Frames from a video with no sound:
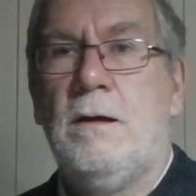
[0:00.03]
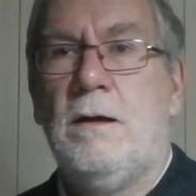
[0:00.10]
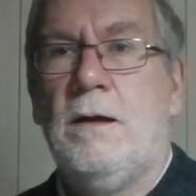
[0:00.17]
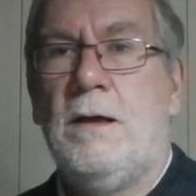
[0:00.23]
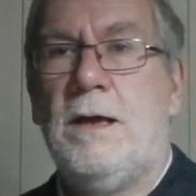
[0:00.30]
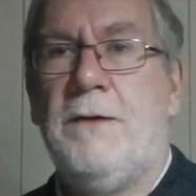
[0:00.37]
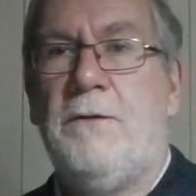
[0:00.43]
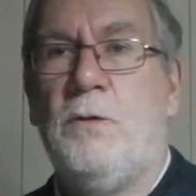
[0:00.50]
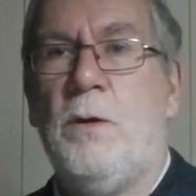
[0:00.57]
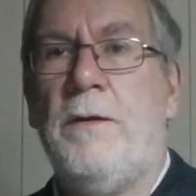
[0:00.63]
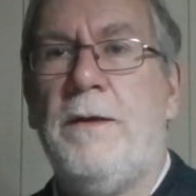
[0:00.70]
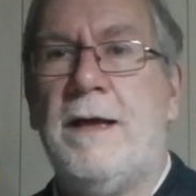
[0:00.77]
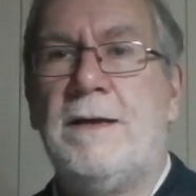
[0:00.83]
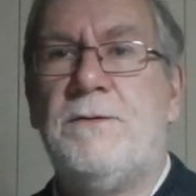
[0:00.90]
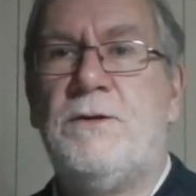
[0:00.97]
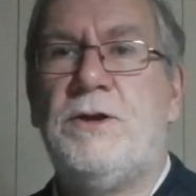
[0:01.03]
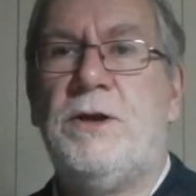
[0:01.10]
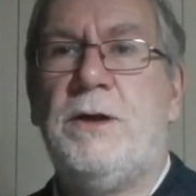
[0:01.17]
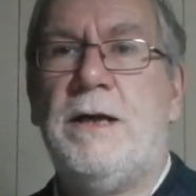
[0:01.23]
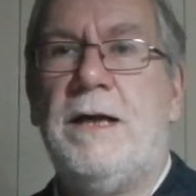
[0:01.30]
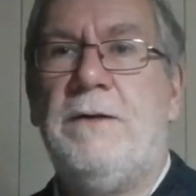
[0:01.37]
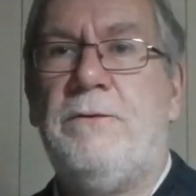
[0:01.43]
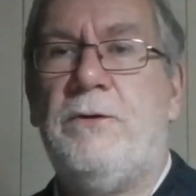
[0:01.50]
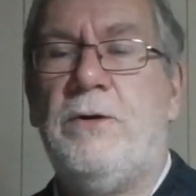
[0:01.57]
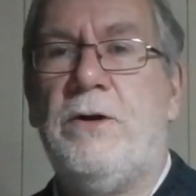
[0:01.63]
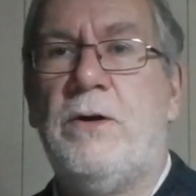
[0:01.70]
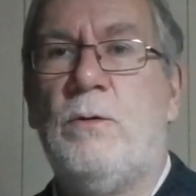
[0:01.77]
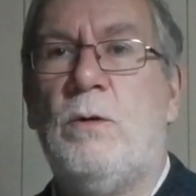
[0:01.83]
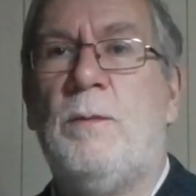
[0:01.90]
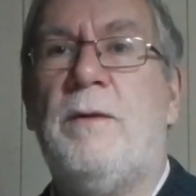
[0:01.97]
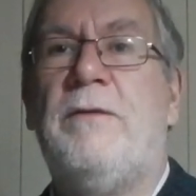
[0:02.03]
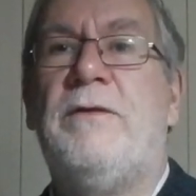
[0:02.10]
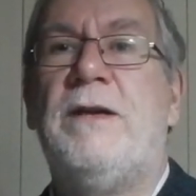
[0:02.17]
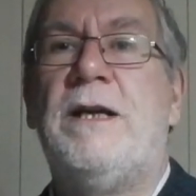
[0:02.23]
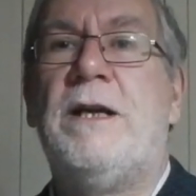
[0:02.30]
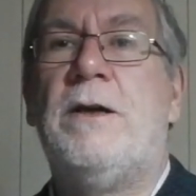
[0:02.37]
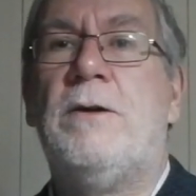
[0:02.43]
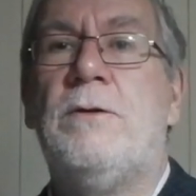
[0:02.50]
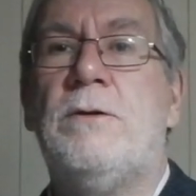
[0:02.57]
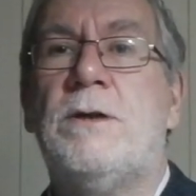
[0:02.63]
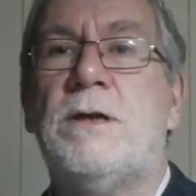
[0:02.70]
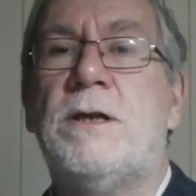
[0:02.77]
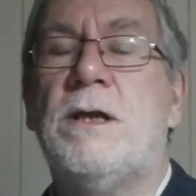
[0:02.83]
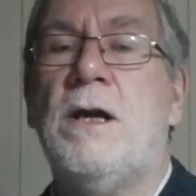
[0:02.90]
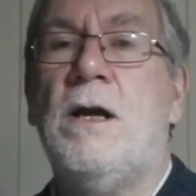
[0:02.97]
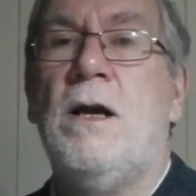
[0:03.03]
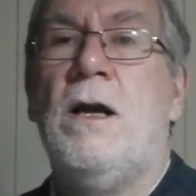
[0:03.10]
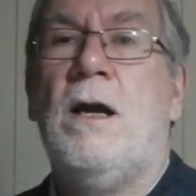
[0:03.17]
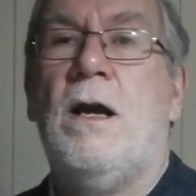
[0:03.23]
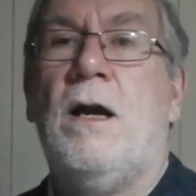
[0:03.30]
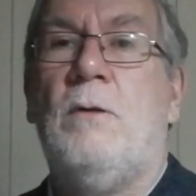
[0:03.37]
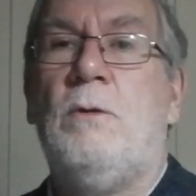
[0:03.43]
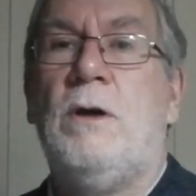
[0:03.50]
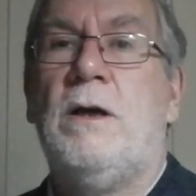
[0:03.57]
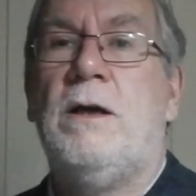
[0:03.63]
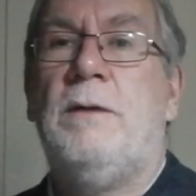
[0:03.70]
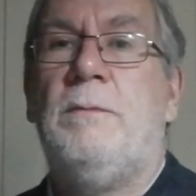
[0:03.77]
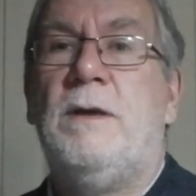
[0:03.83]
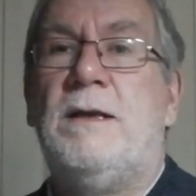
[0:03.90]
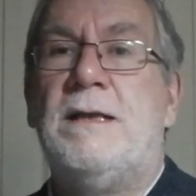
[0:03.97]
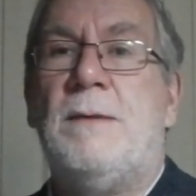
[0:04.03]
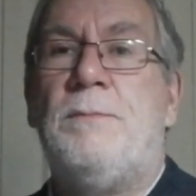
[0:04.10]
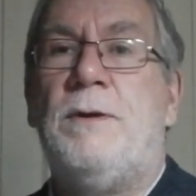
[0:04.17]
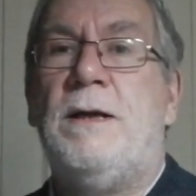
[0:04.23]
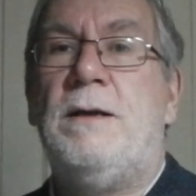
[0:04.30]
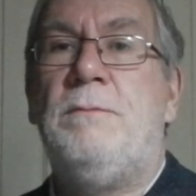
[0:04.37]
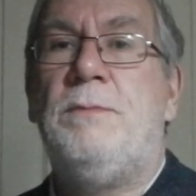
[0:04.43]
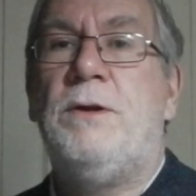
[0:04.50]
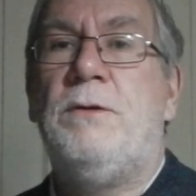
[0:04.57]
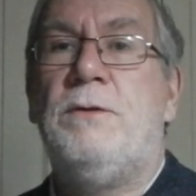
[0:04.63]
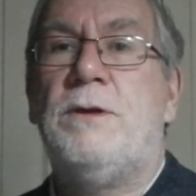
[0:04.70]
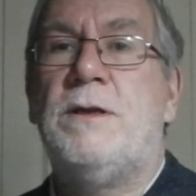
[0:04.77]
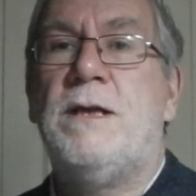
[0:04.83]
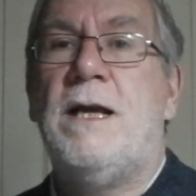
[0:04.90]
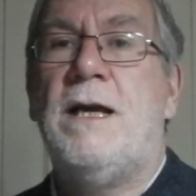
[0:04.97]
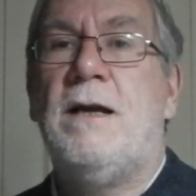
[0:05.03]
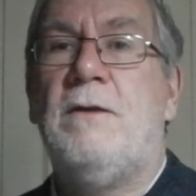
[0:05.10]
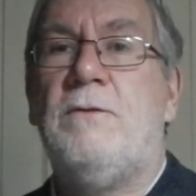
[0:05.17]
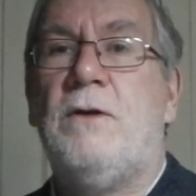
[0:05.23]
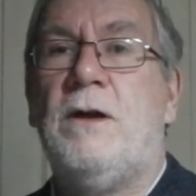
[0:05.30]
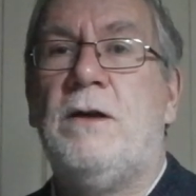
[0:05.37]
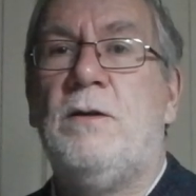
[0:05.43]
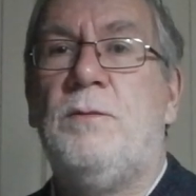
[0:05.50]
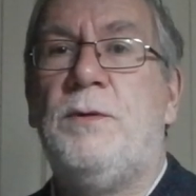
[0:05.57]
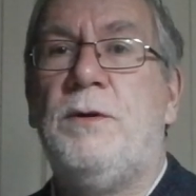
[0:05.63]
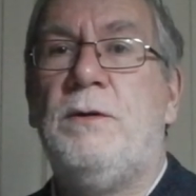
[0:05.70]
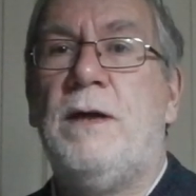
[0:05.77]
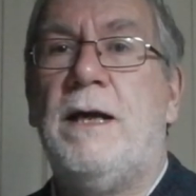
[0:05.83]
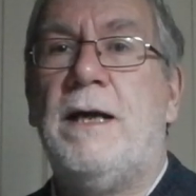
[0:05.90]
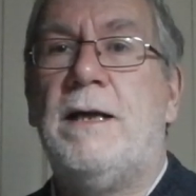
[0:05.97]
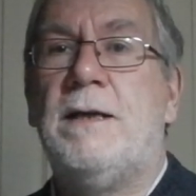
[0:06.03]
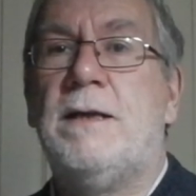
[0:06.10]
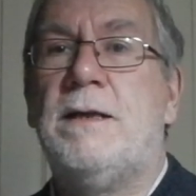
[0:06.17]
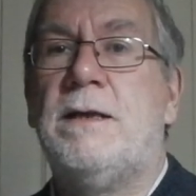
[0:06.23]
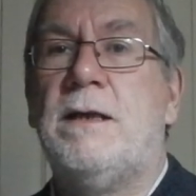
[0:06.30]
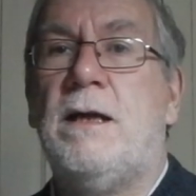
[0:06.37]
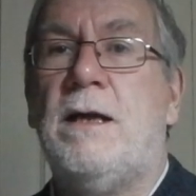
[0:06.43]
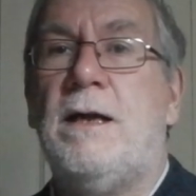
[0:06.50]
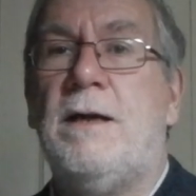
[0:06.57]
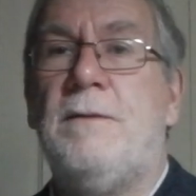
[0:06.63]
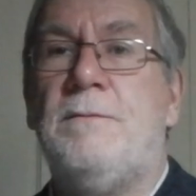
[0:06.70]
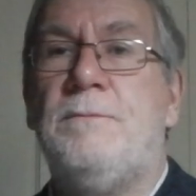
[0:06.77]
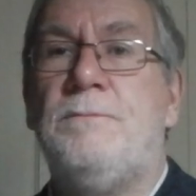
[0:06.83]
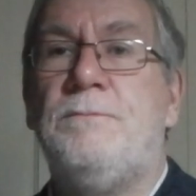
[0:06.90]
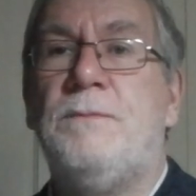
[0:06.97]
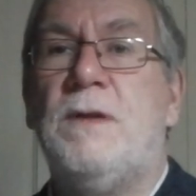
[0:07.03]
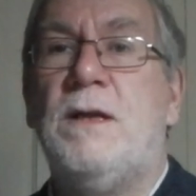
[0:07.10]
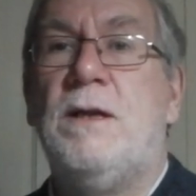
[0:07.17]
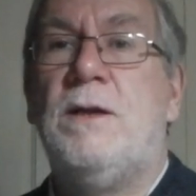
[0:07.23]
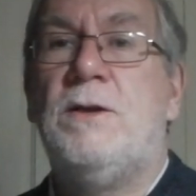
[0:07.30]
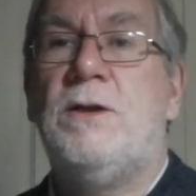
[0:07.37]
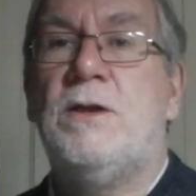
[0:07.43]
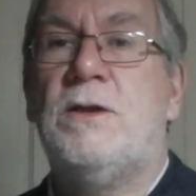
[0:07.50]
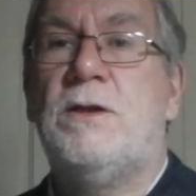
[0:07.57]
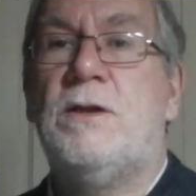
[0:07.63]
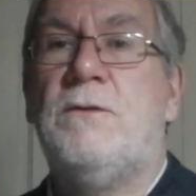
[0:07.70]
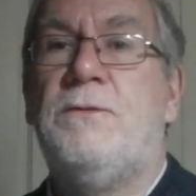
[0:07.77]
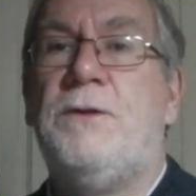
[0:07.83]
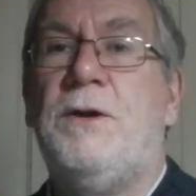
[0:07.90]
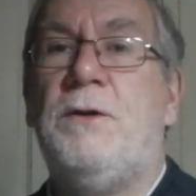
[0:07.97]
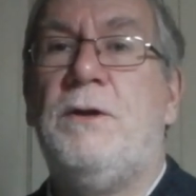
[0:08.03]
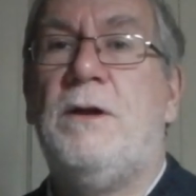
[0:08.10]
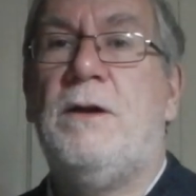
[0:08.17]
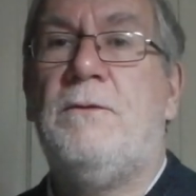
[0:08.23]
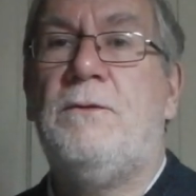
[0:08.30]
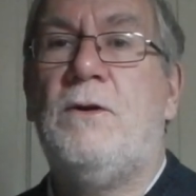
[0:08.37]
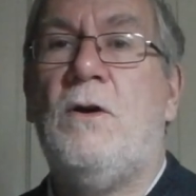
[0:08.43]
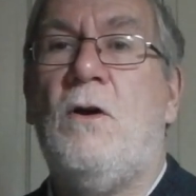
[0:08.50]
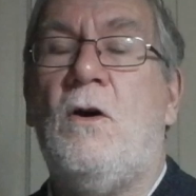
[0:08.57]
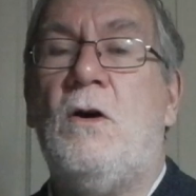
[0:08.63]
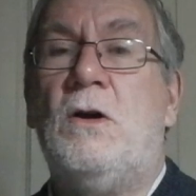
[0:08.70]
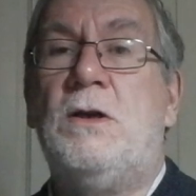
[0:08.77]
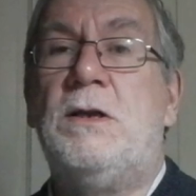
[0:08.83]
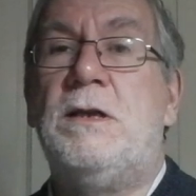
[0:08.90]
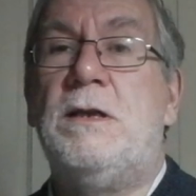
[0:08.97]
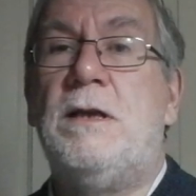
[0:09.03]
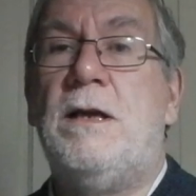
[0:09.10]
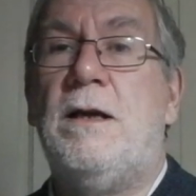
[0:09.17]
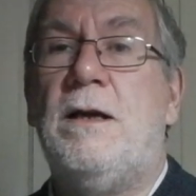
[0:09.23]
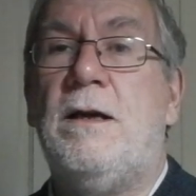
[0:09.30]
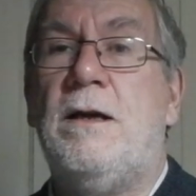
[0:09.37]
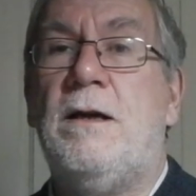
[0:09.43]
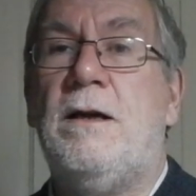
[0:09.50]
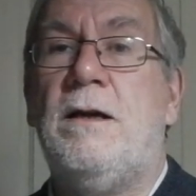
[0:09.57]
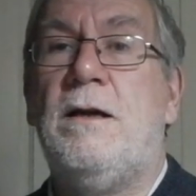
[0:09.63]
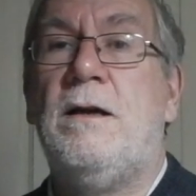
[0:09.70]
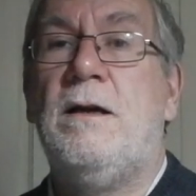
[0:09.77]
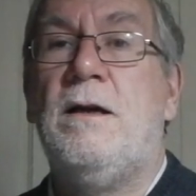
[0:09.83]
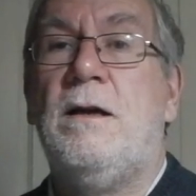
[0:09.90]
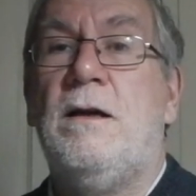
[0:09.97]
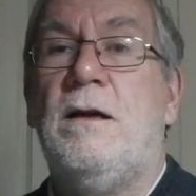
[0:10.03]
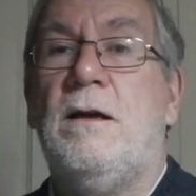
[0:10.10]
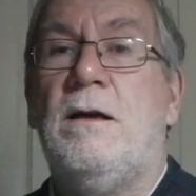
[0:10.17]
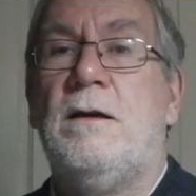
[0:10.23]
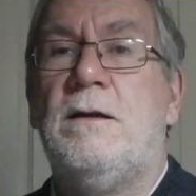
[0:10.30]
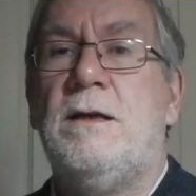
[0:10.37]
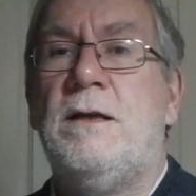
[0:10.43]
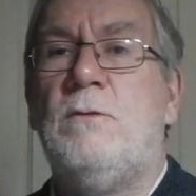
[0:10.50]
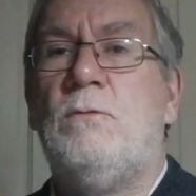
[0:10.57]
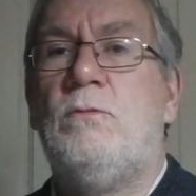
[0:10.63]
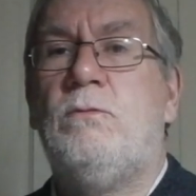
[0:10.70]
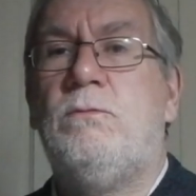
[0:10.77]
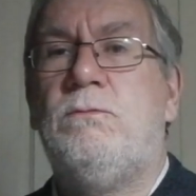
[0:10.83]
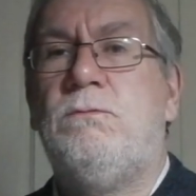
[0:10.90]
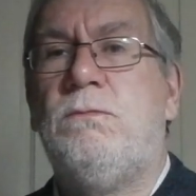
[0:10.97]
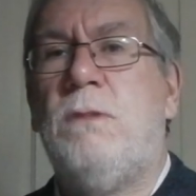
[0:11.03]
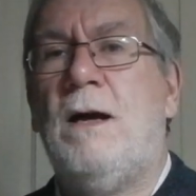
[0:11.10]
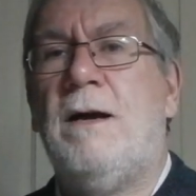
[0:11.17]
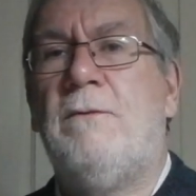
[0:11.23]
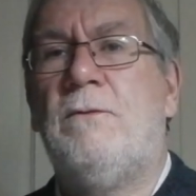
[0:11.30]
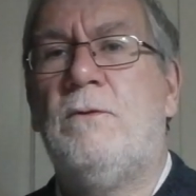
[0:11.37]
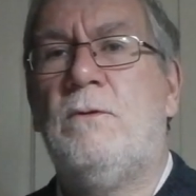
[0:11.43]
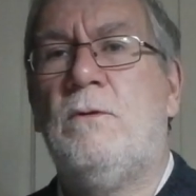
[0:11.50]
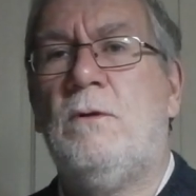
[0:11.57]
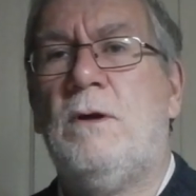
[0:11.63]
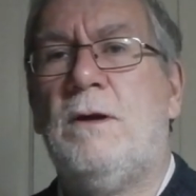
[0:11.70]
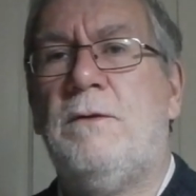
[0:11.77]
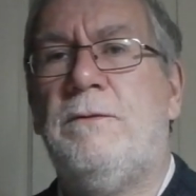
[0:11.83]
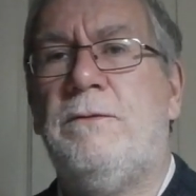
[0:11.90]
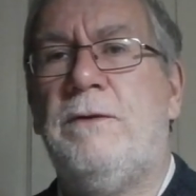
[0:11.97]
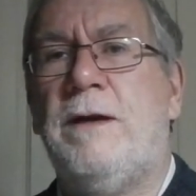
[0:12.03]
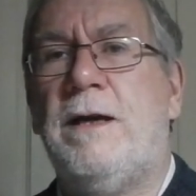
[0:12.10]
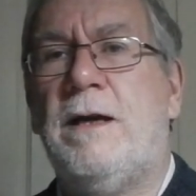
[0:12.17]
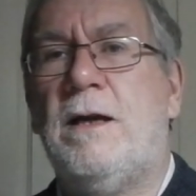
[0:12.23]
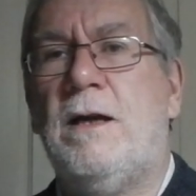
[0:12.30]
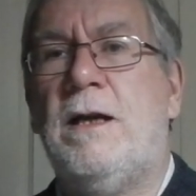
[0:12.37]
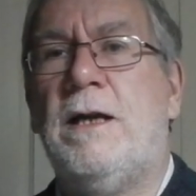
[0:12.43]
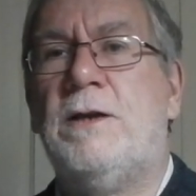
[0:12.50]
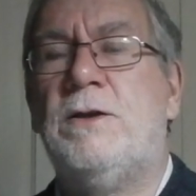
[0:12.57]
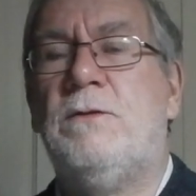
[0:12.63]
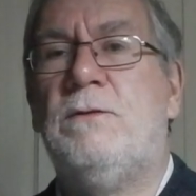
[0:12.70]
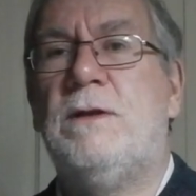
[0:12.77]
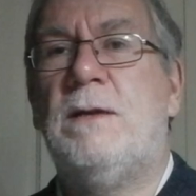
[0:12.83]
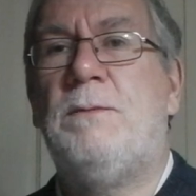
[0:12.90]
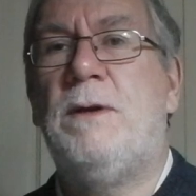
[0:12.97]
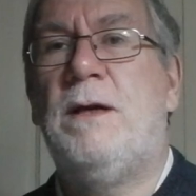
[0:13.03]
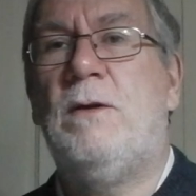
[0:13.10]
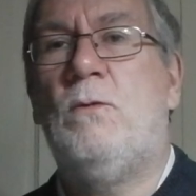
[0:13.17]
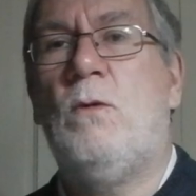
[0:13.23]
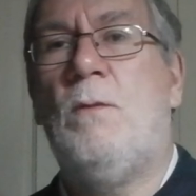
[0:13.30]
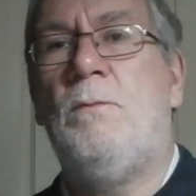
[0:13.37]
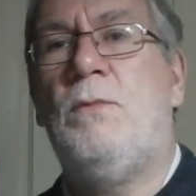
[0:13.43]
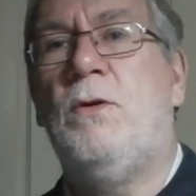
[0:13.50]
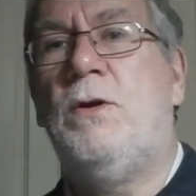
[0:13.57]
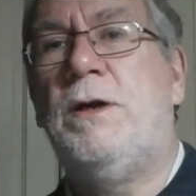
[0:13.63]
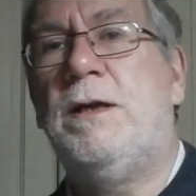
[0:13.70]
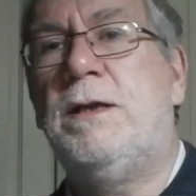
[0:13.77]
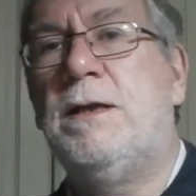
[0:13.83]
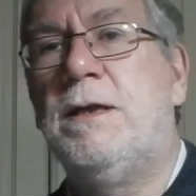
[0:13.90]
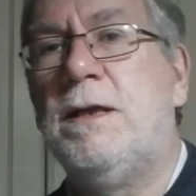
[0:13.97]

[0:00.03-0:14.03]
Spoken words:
Hi everyone, thanks for tuning in for another one of my videos. We're looking at my Zeppelin boots now, vinyl bootlegs, just the few that I've got. I did have quite a fair collection of Zeppelin at one point,